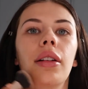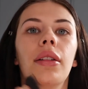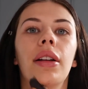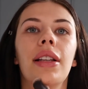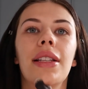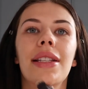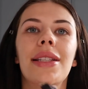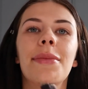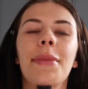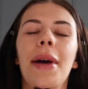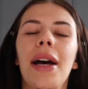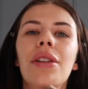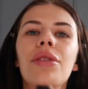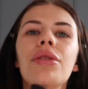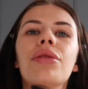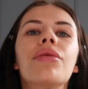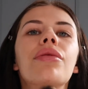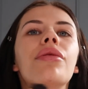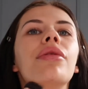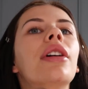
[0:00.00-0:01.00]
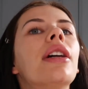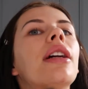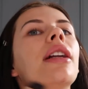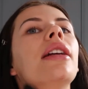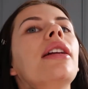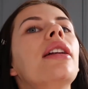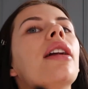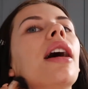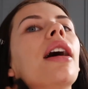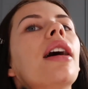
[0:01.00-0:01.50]
It smells
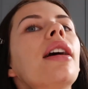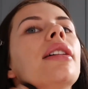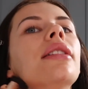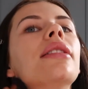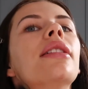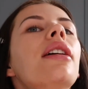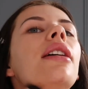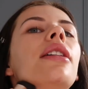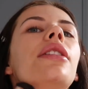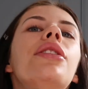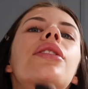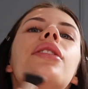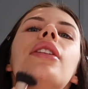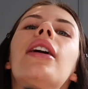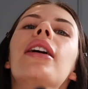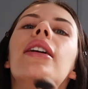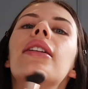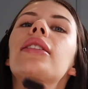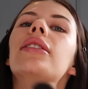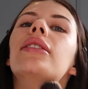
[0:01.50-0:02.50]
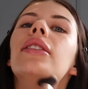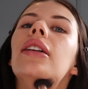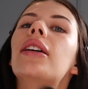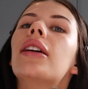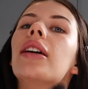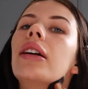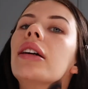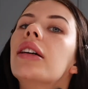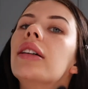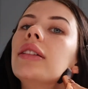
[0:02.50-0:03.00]
really nice, so I just like
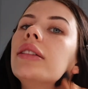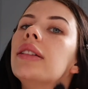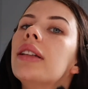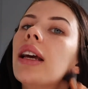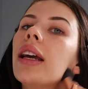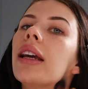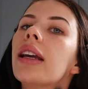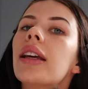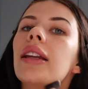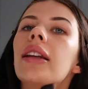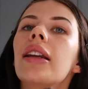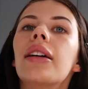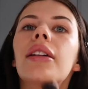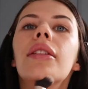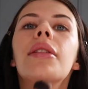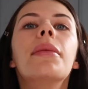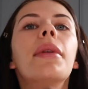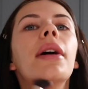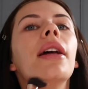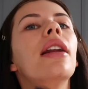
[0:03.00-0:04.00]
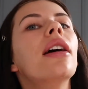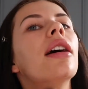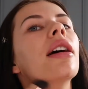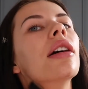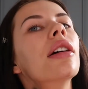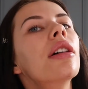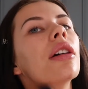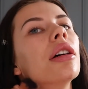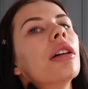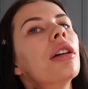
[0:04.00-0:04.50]
to take it down on my
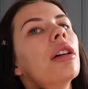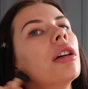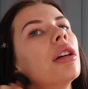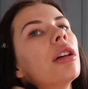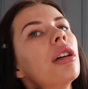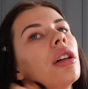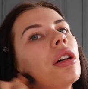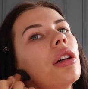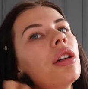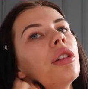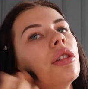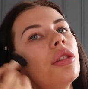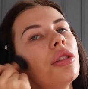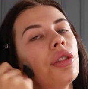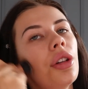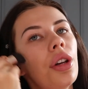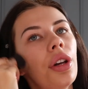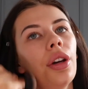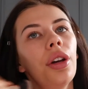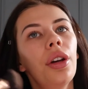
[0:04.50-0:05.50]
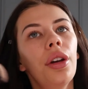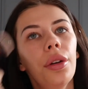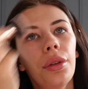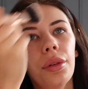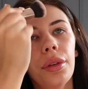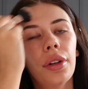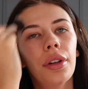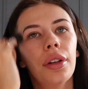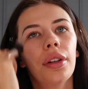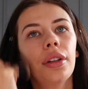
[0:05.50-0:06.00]
neck too.